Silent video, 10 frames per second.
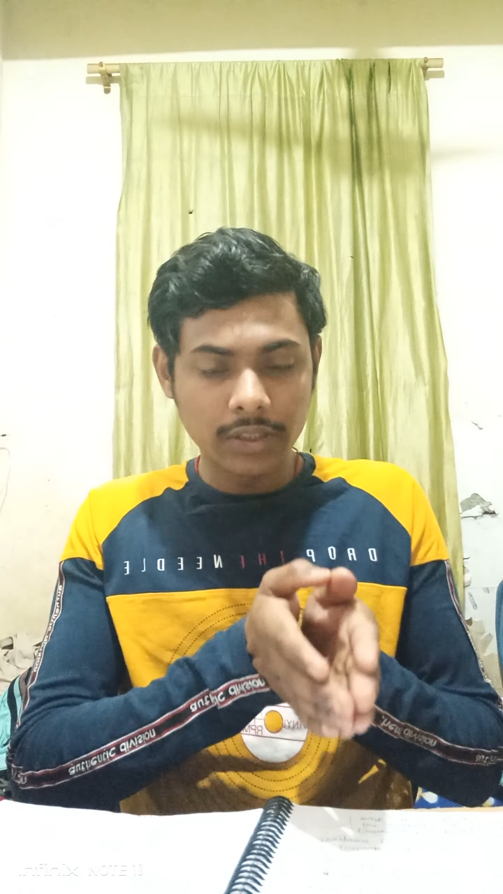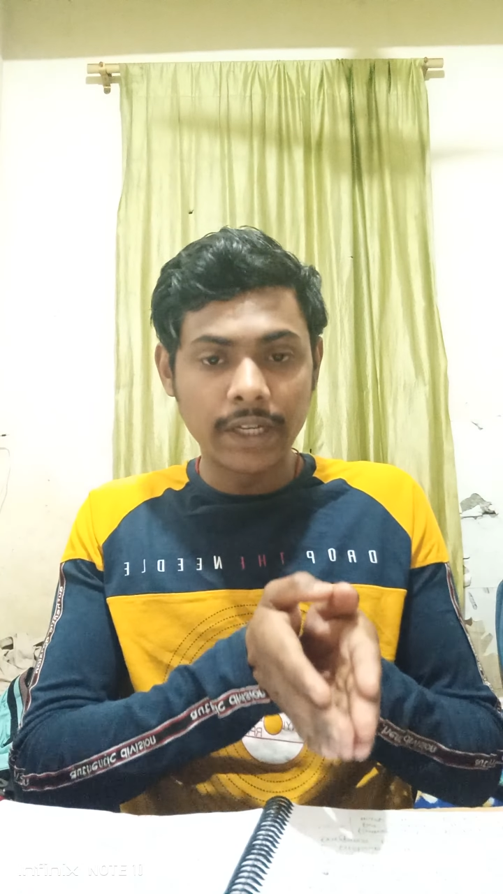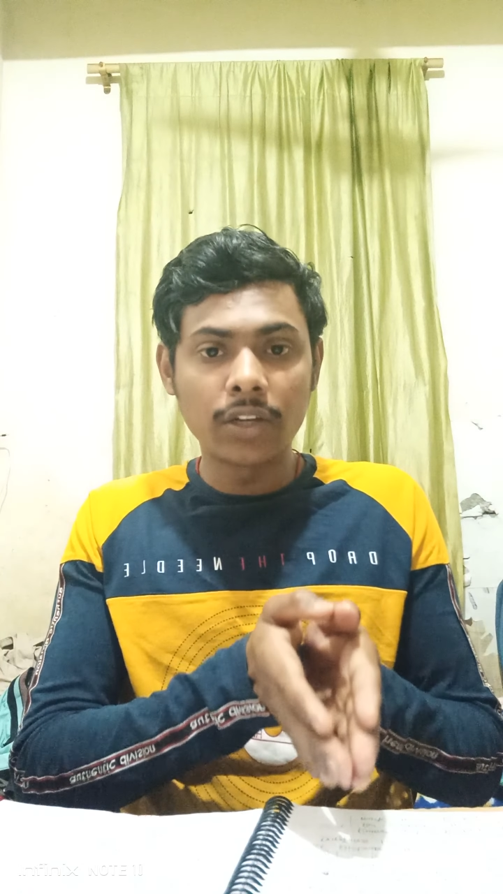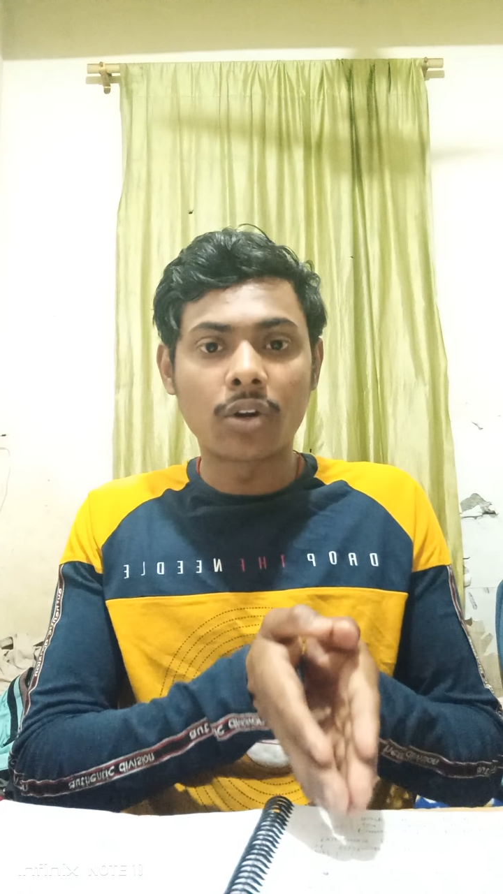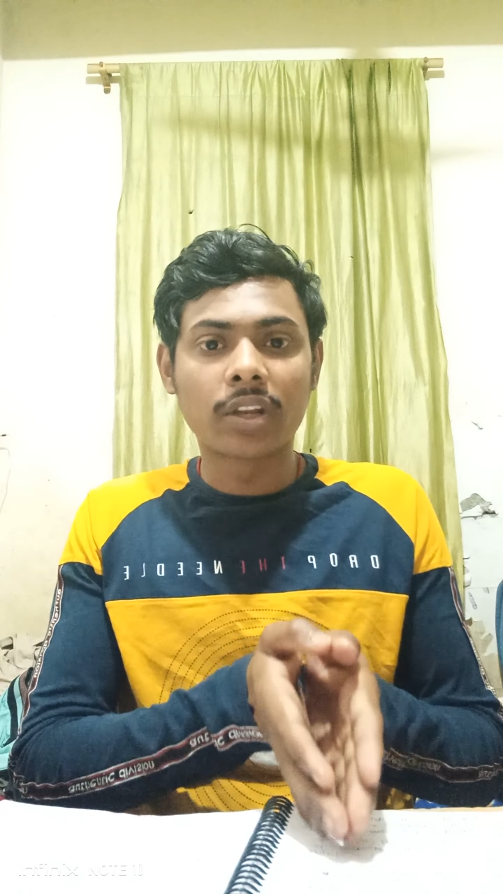
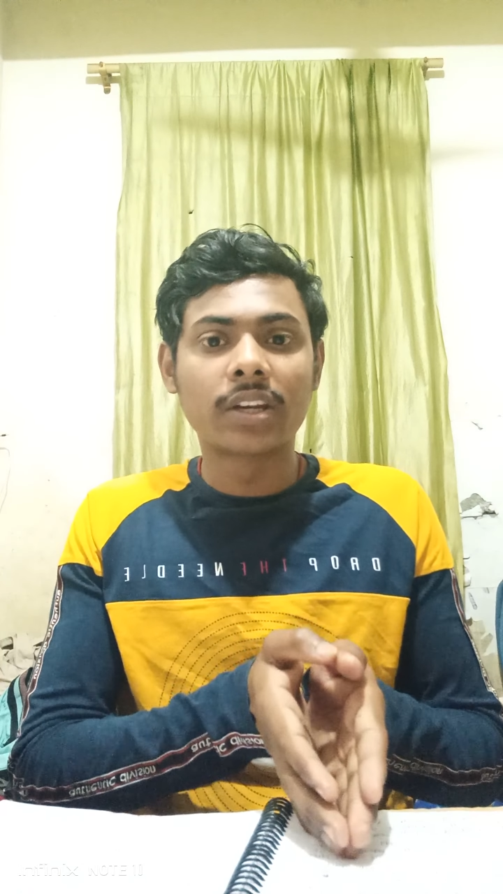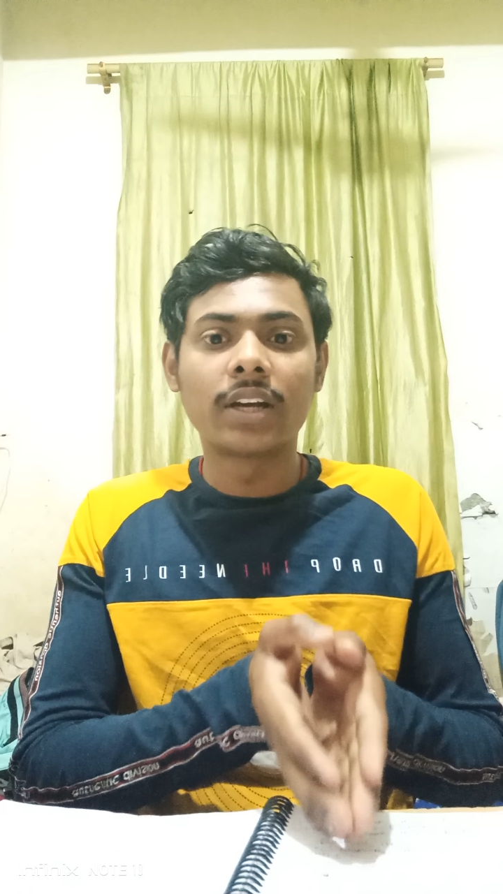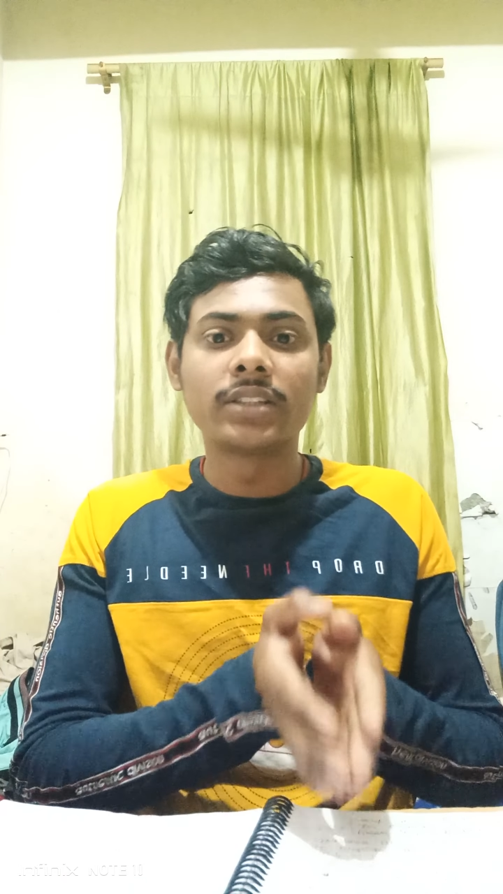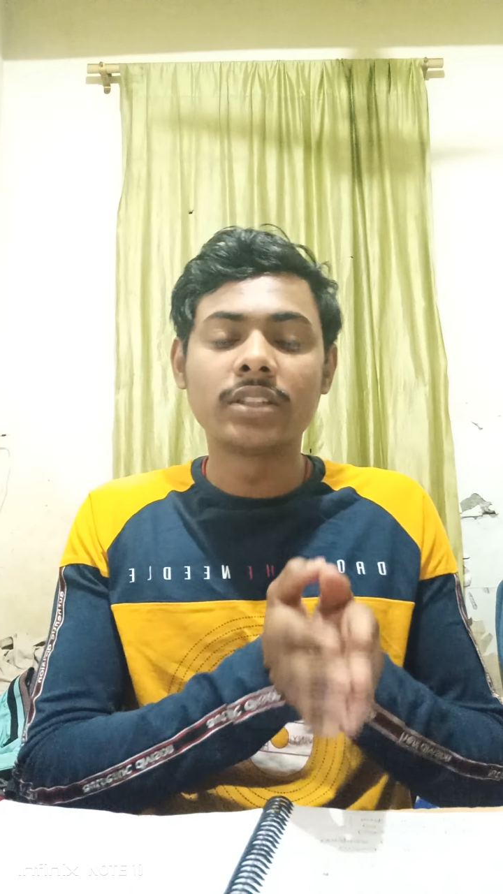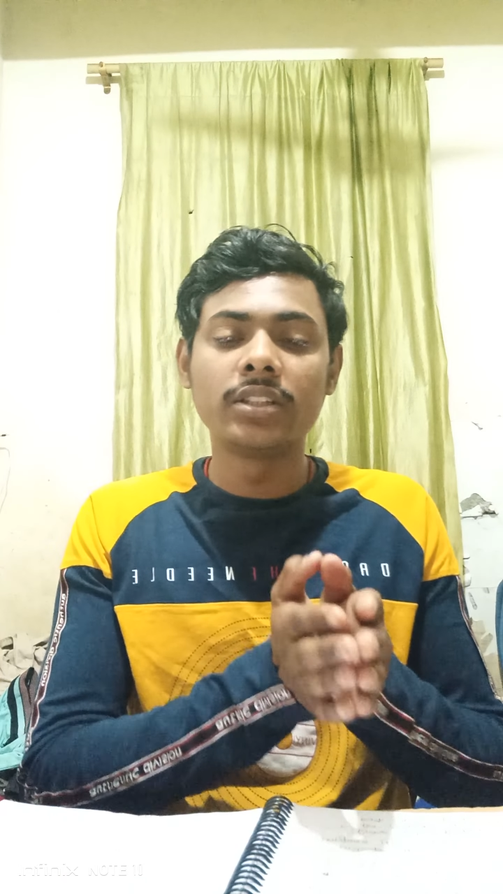that
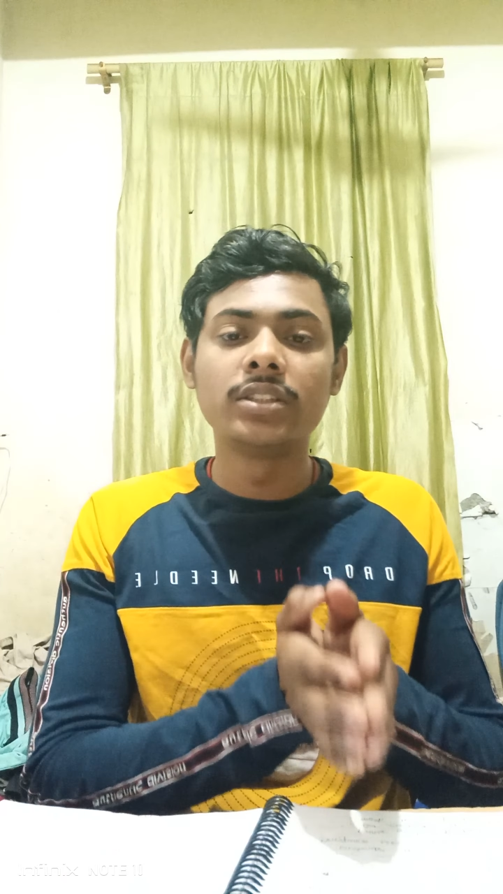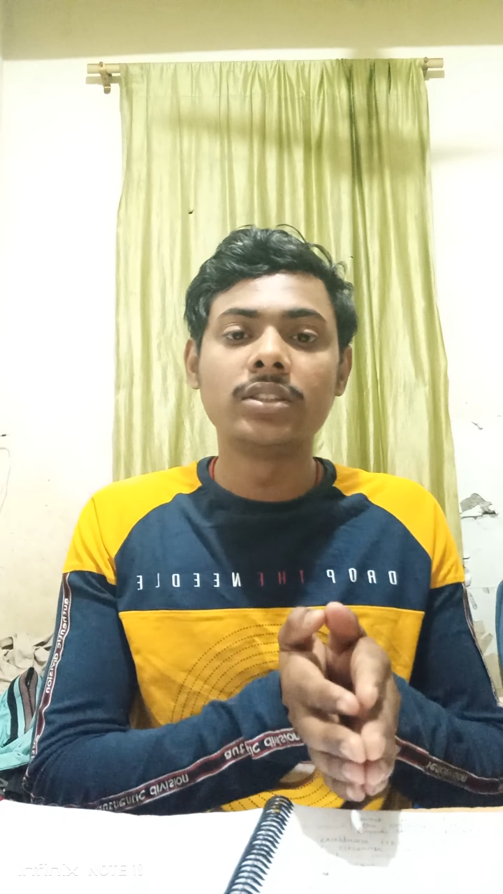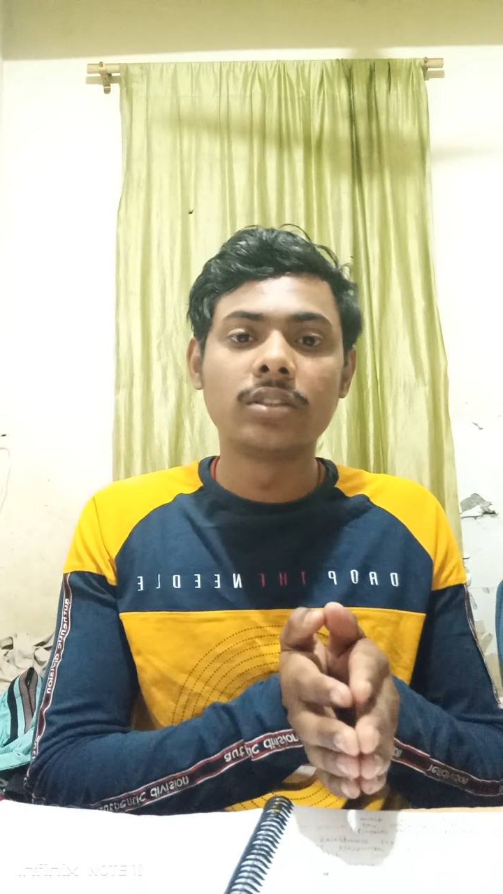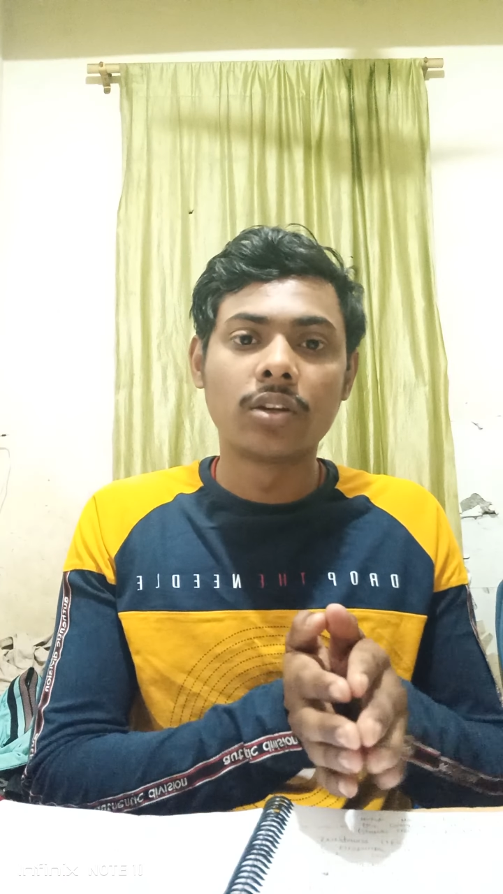organization is